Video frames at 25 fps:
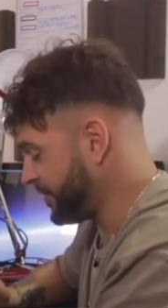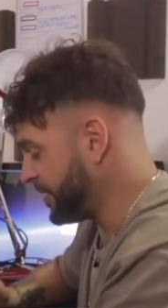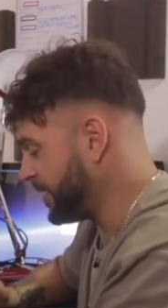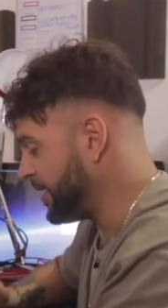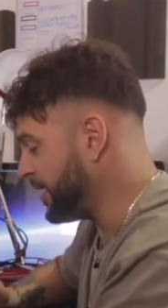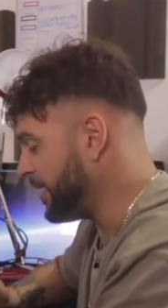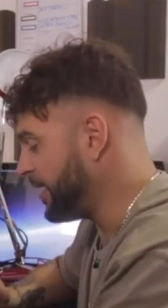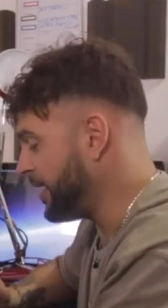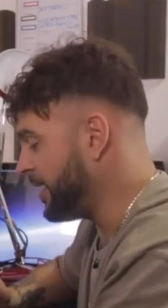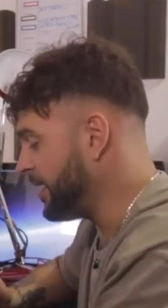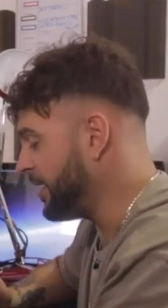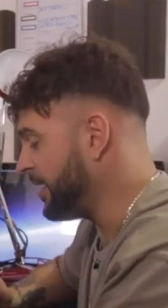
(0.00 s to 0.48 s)

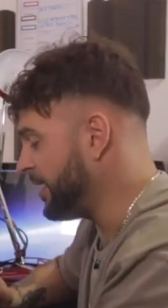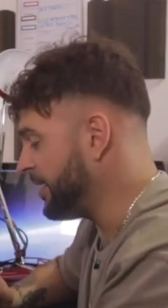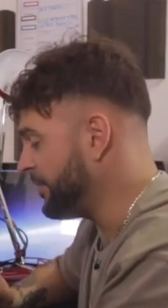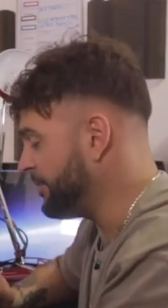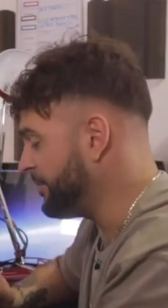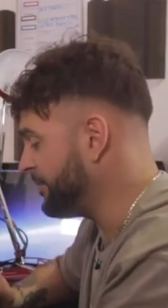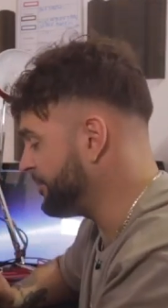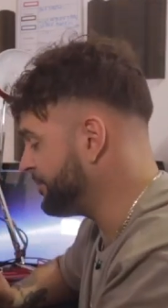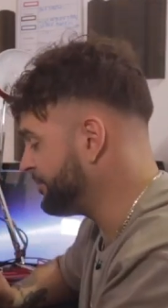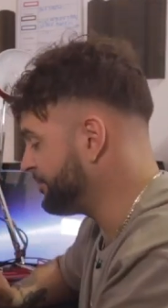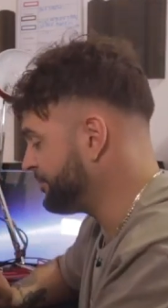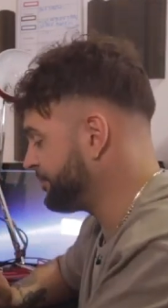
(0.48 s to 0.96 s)
a
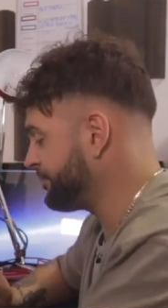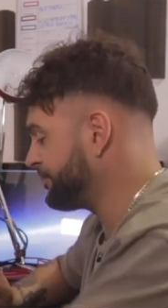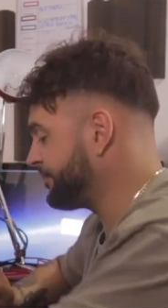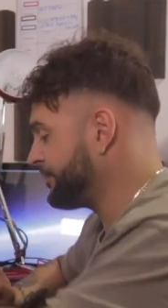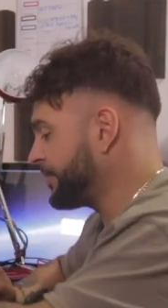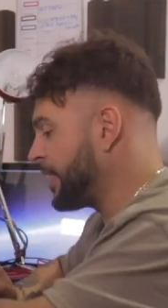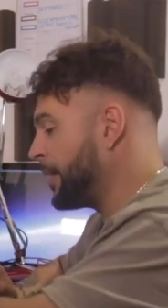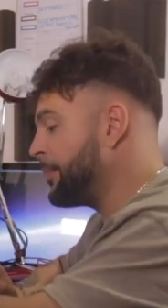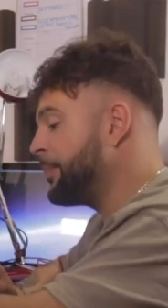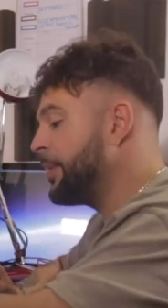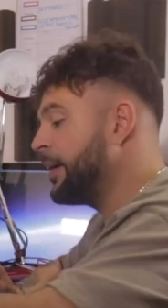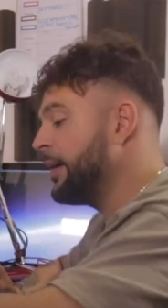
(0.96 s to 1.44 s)

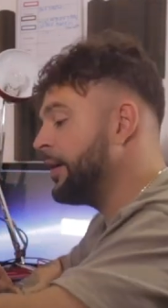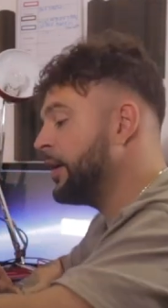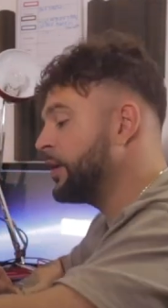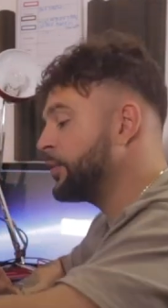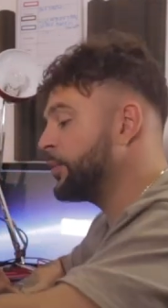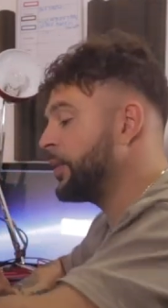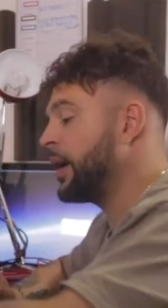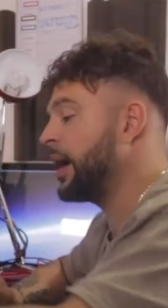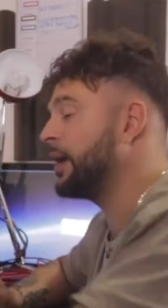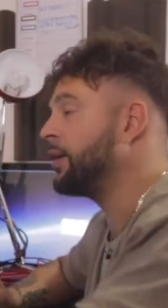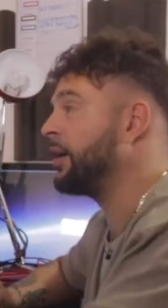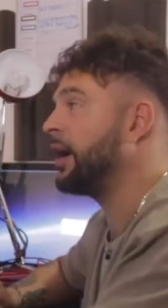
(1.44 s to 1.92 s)
period
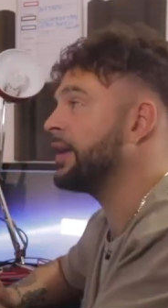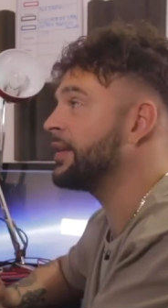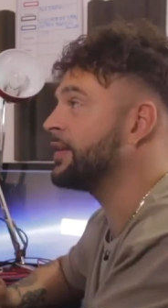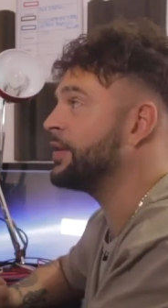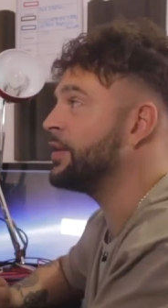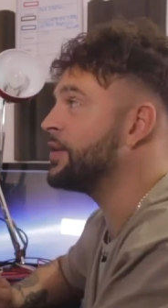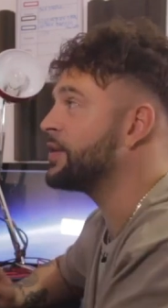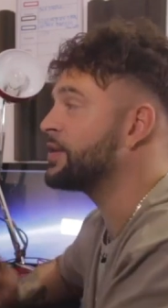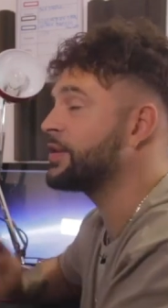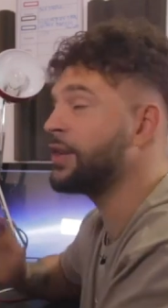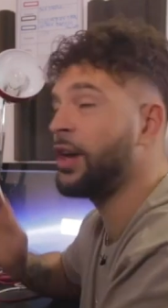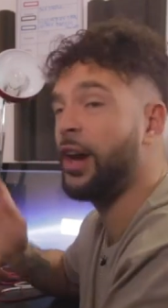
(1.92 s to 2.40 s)
where I like
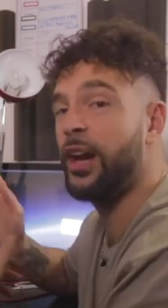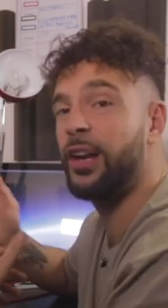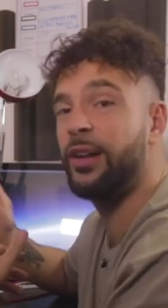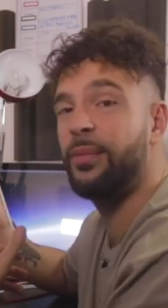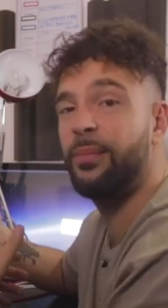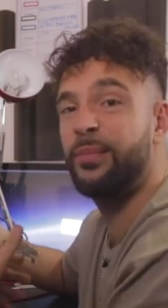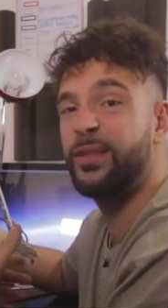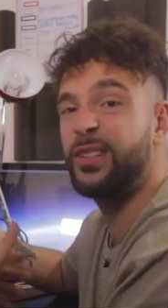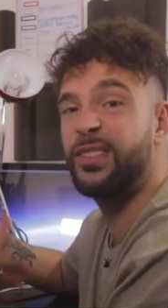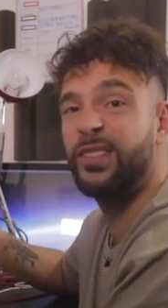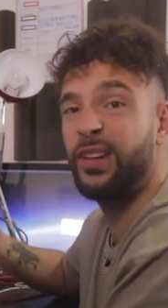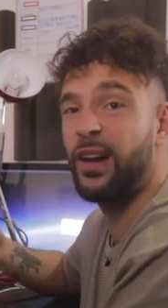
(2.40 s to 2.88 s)
to use
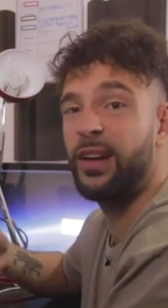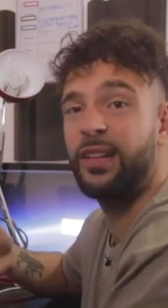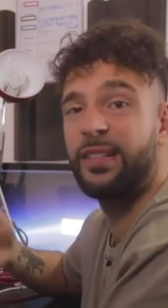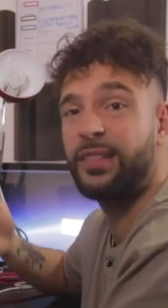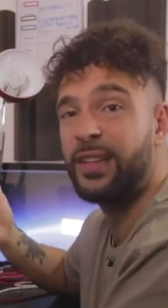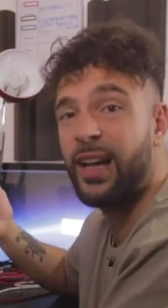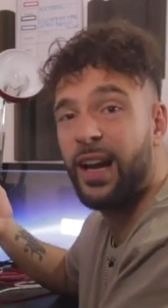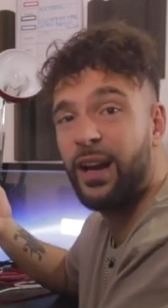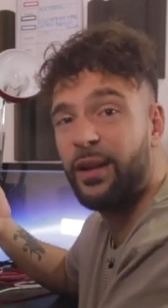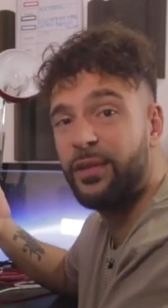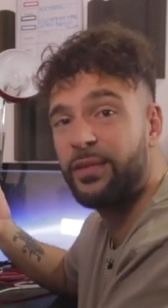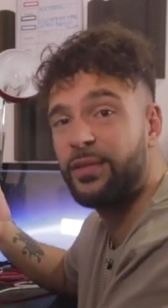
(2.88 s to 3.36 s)
certain
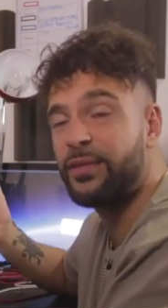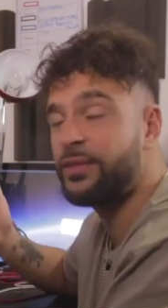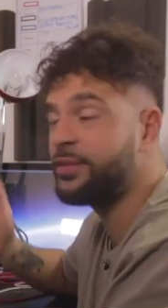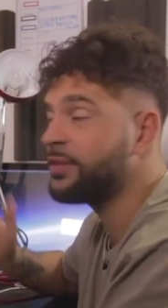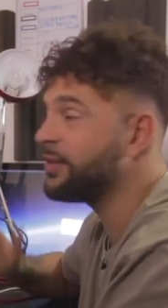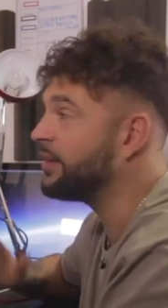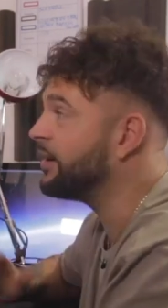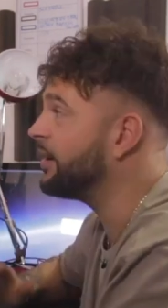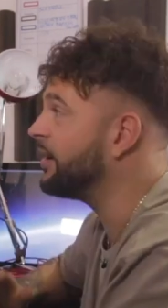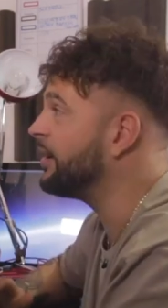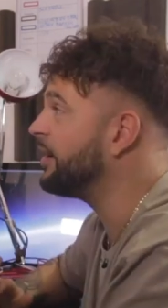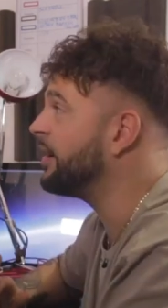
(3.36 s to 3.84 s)
sounds,
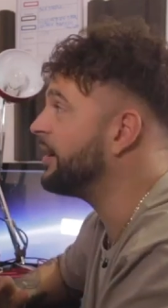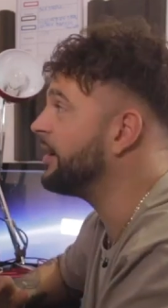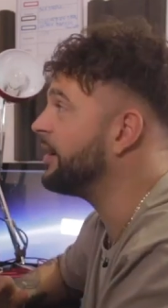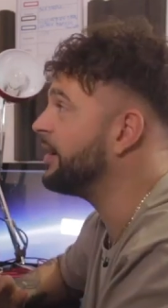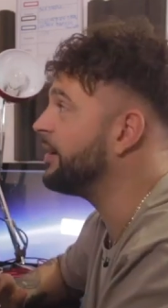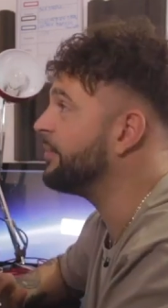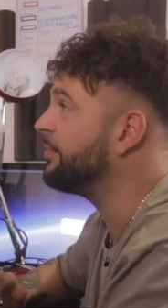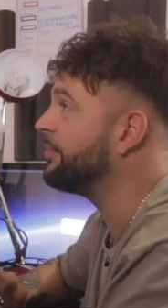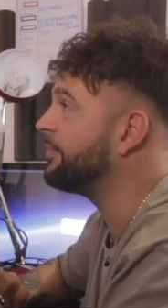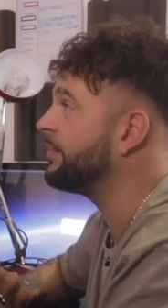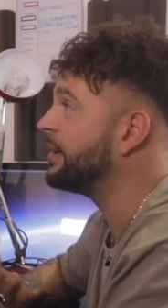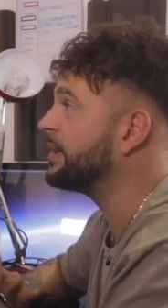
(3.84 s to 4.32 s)

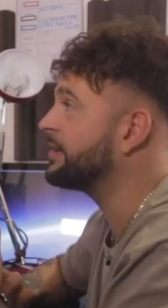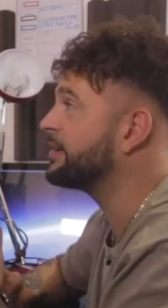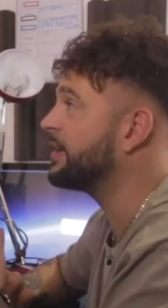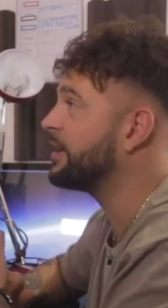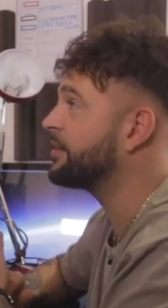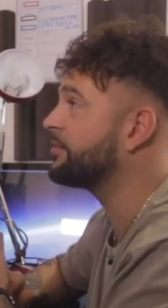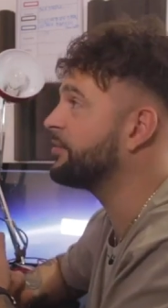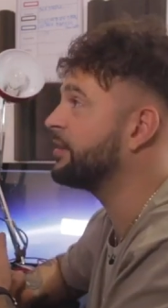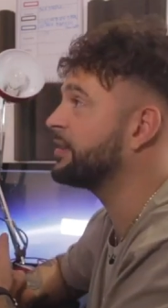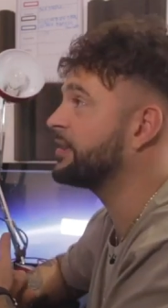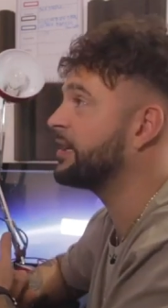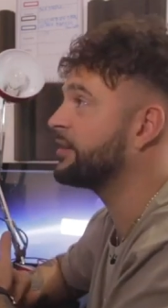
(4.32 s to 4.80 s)
et
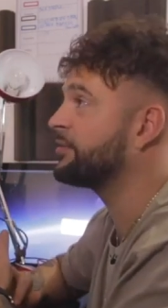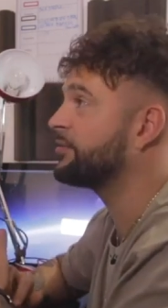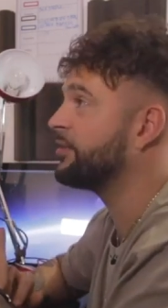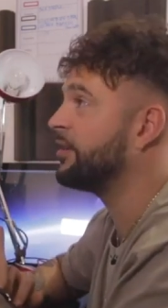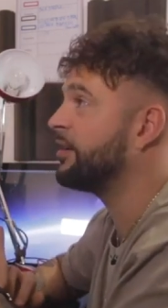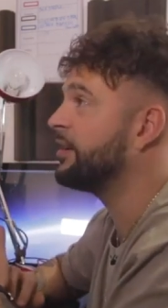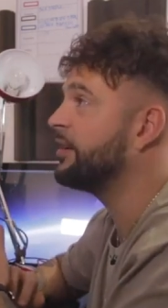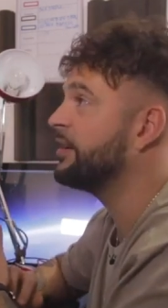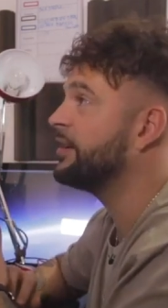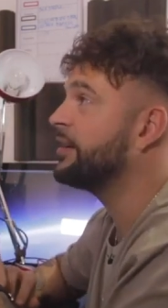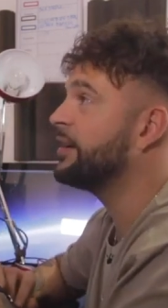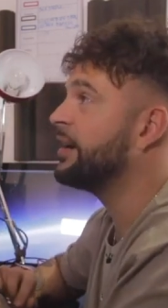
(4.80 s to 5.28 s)
cetera, et
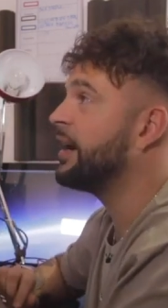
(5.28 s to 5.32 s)
cetera,